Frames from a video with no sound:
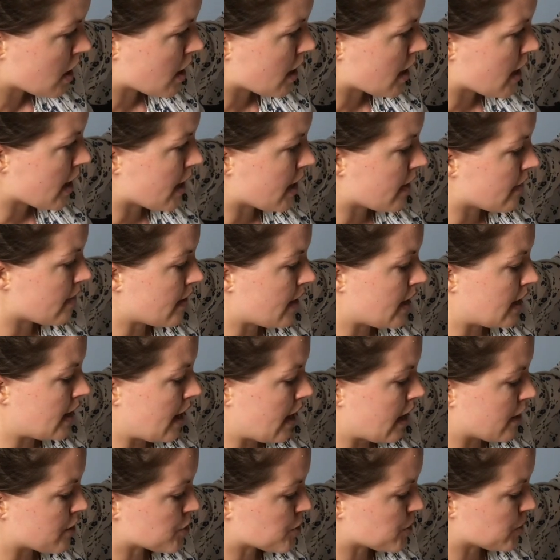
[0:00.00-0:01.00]
and then
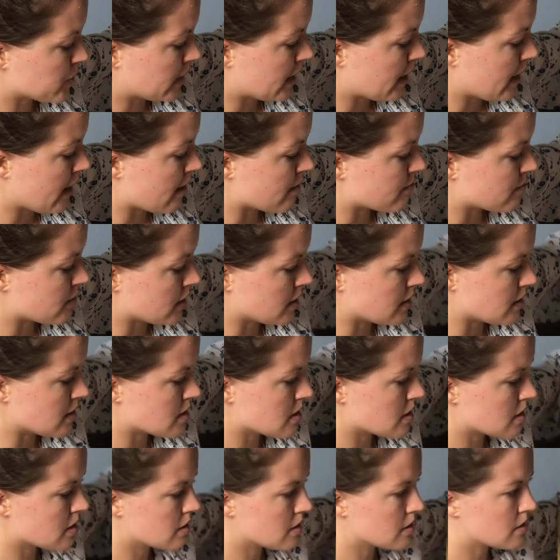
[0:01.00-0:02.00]
actually have
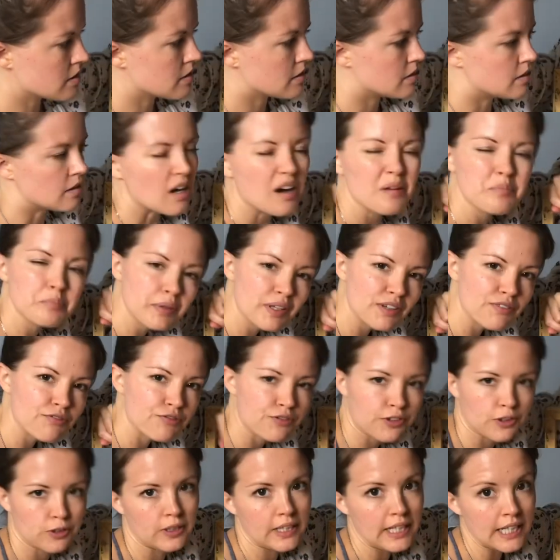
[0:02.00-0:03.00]
it not be
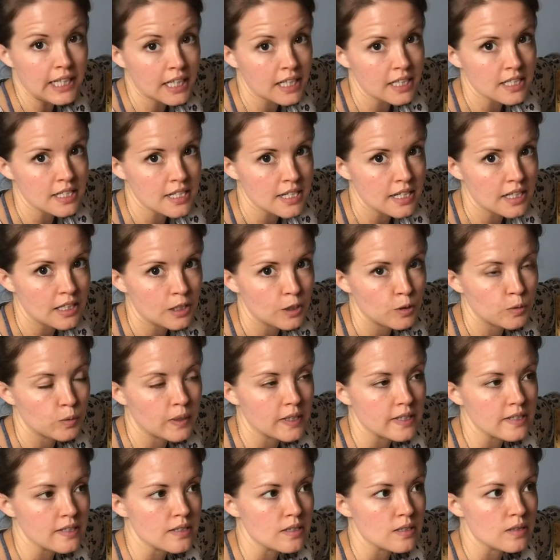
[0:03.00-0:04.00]
fully
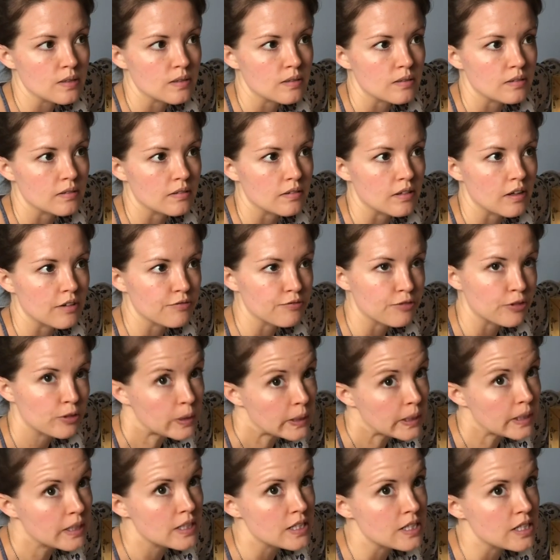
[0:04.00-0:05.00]
continuous, a fully
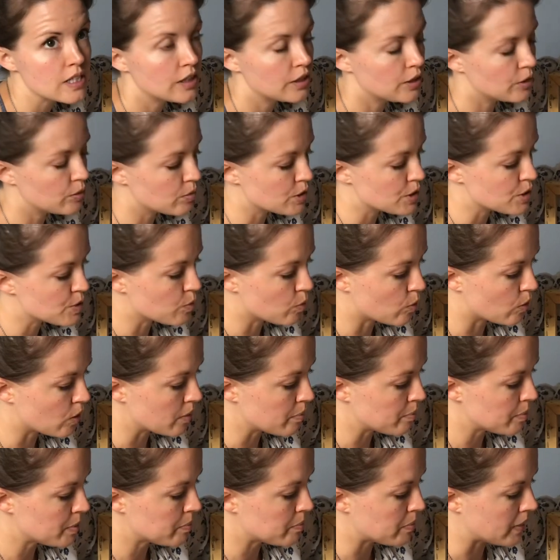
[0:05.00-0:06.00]
continuous
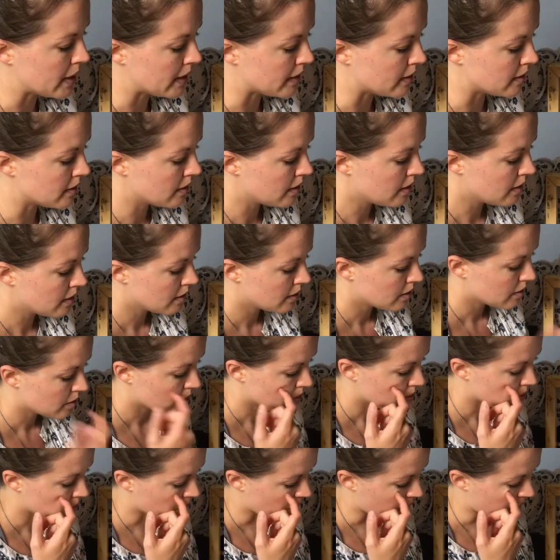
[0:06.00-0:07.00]
warp, but
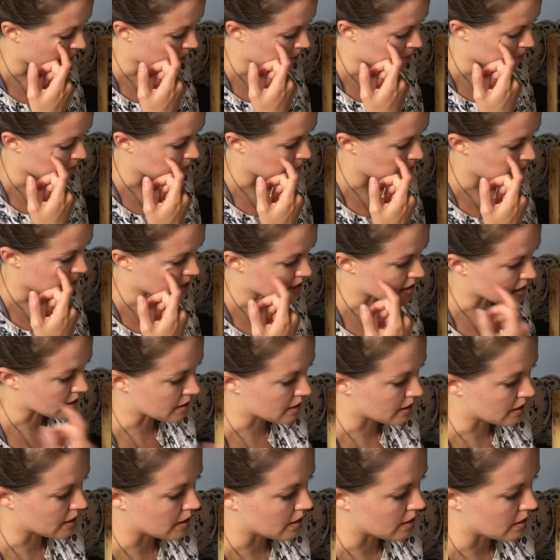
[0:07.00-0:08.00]

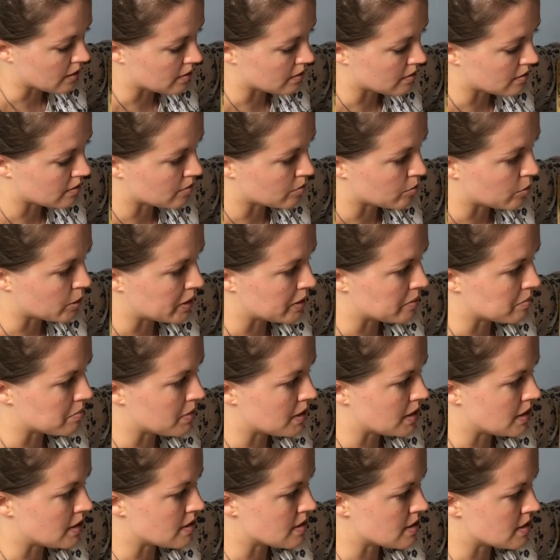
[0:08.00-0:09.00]
basically what it
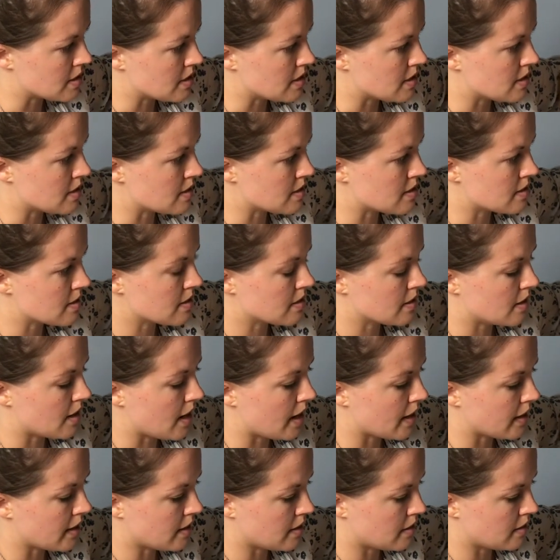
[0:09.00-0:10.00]
means is I
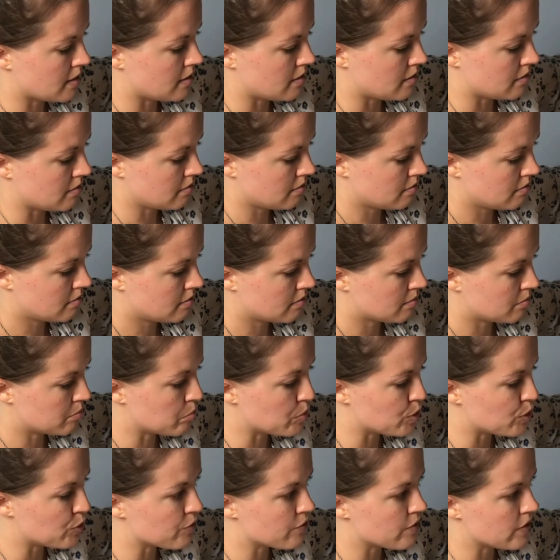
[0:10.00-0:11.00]
can
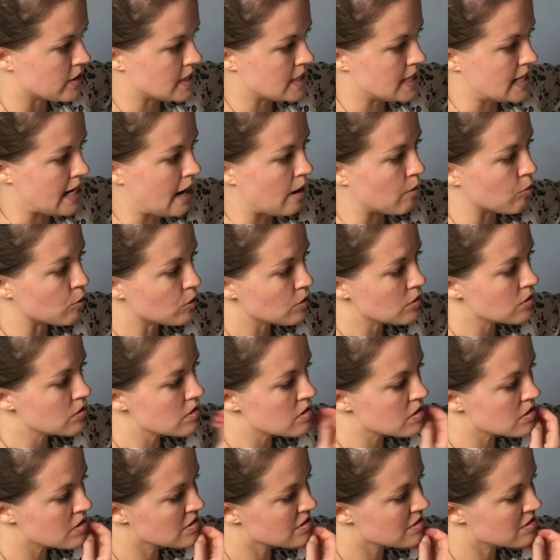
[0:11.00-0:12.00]
move the
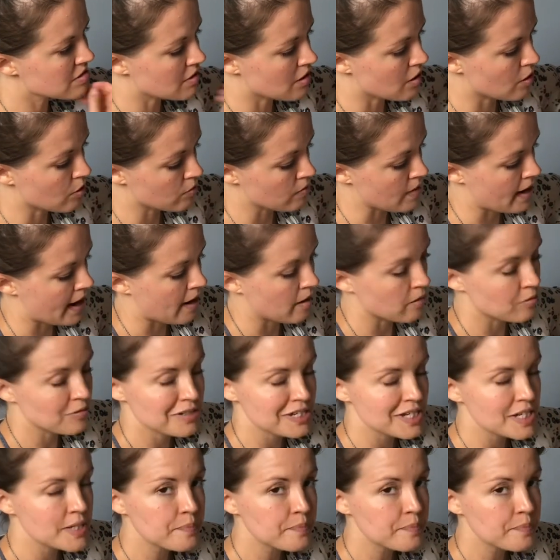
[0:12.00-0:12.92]
dowels around